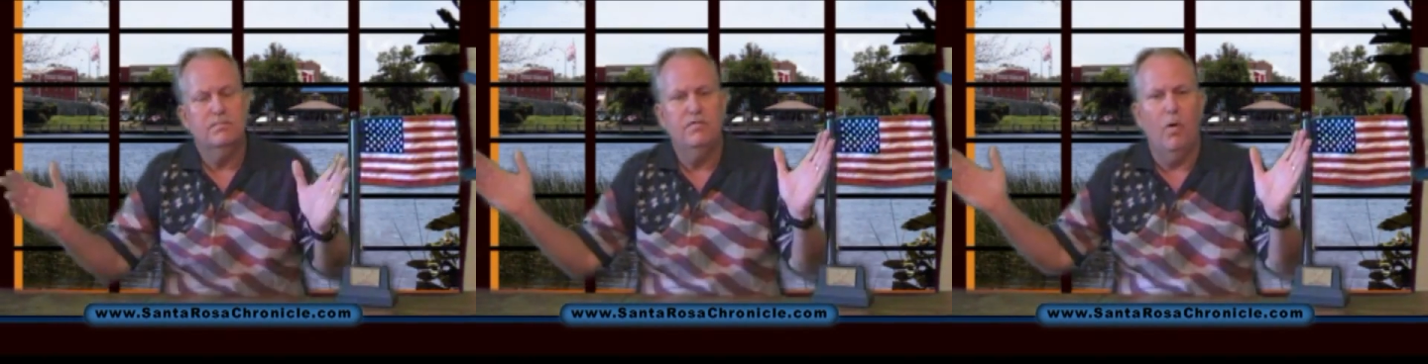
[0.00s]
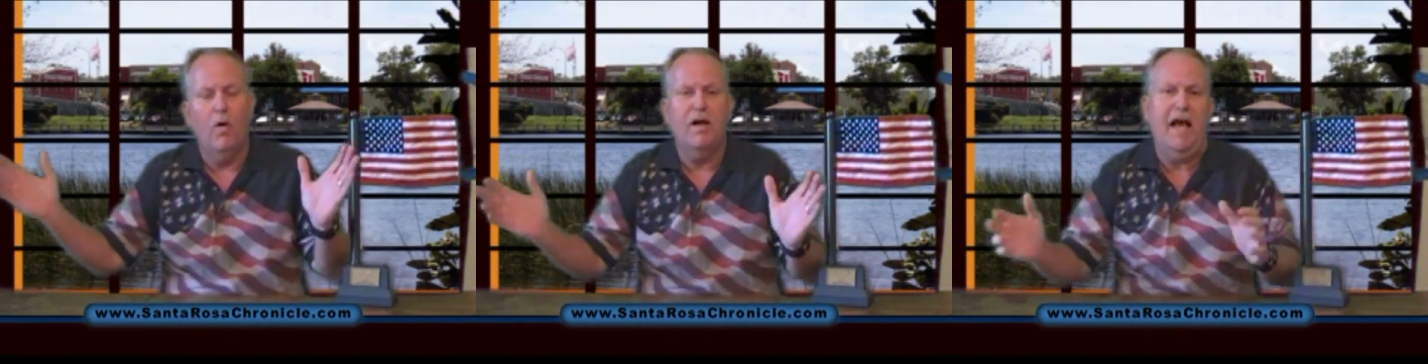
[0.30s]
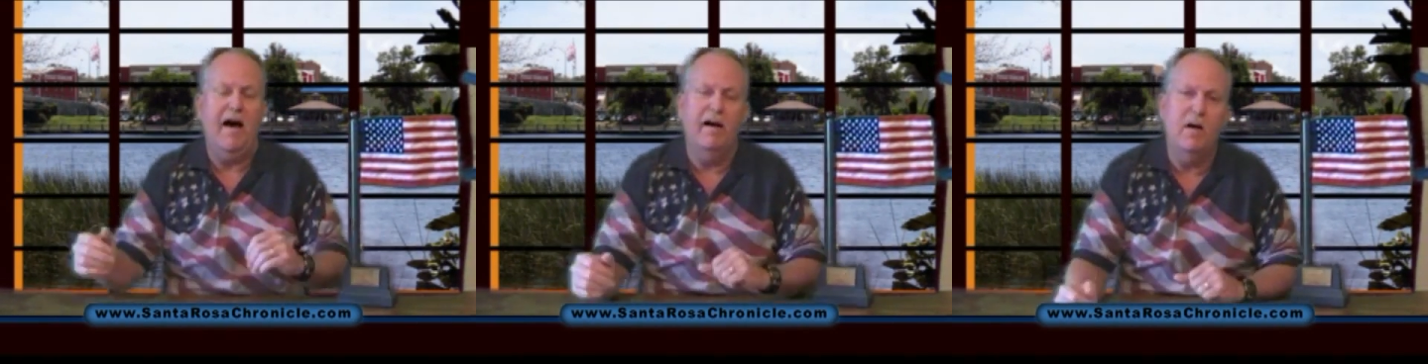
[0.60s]
4
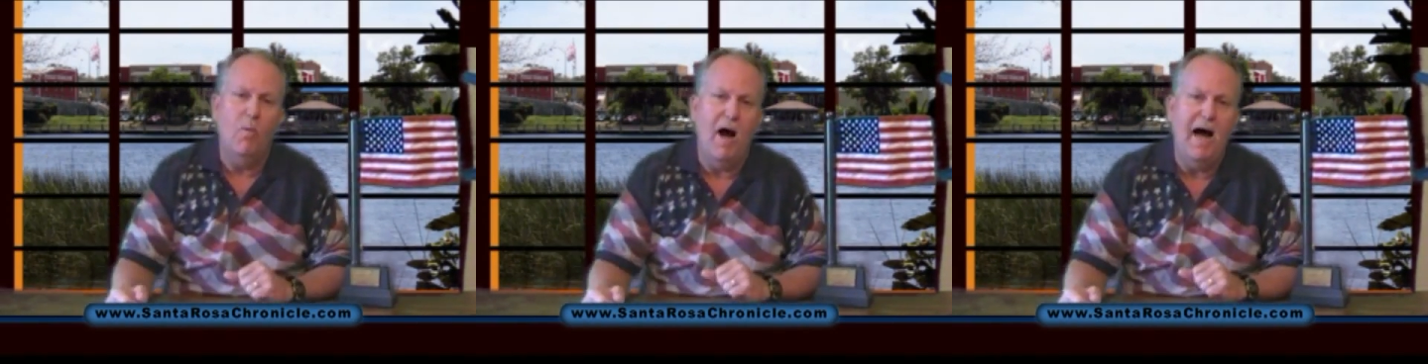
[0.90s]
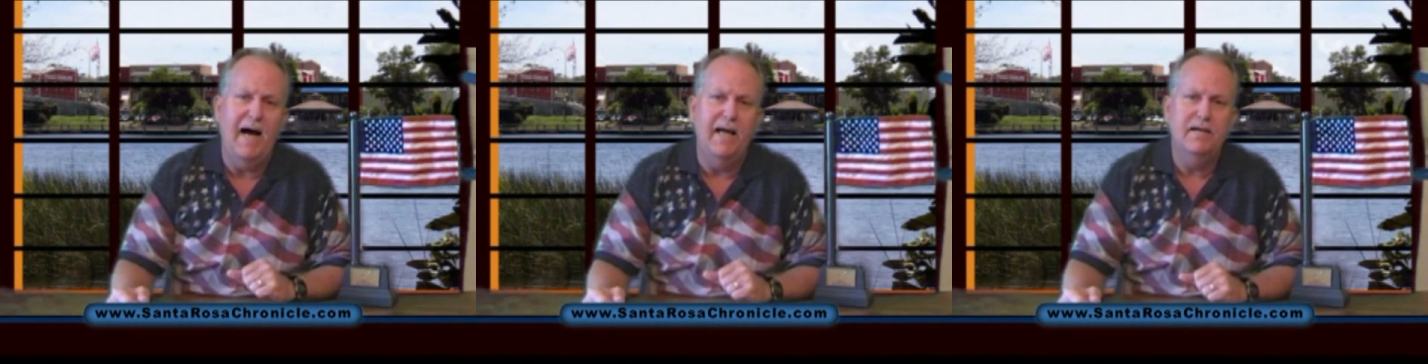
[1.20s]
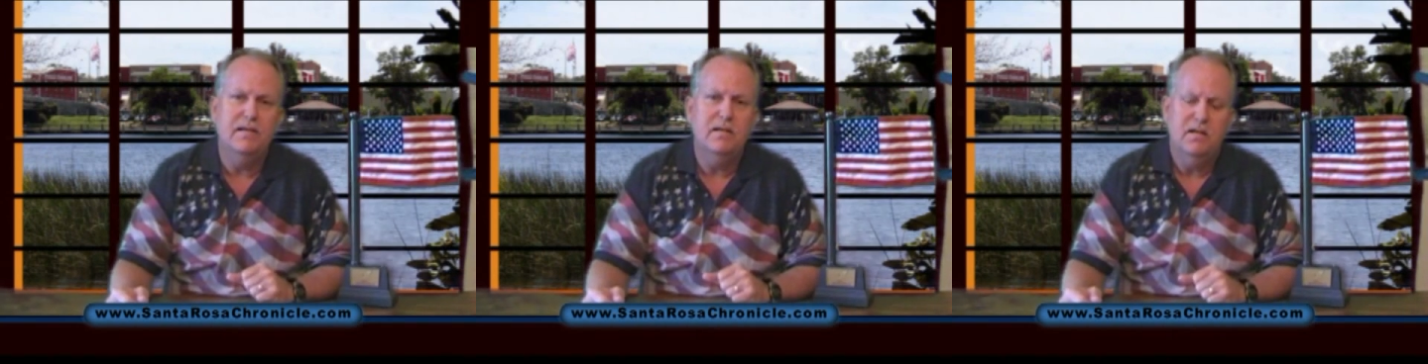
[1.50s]
county-wide,
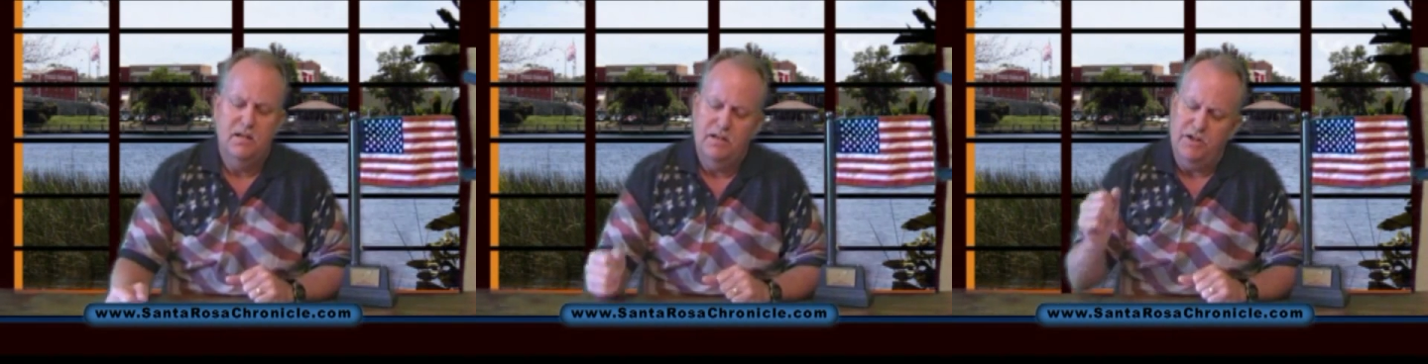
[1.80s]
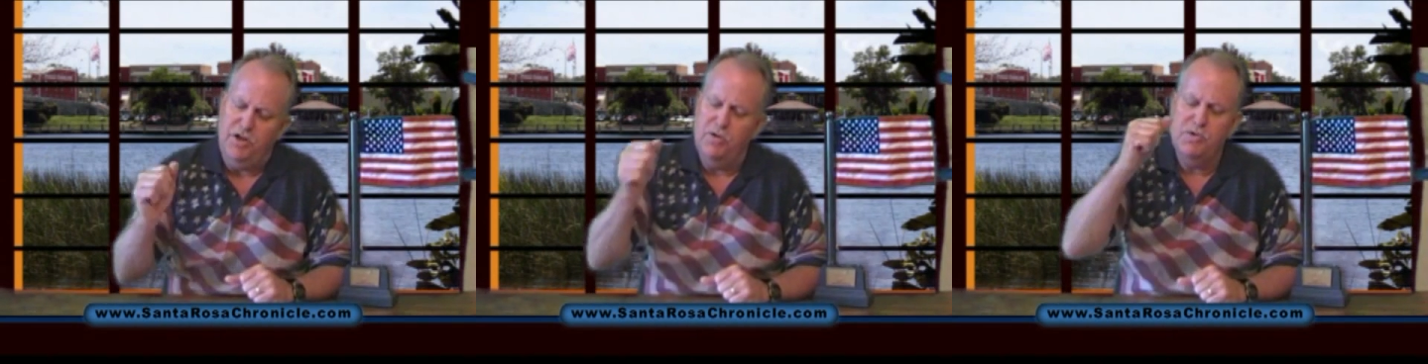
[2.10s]
you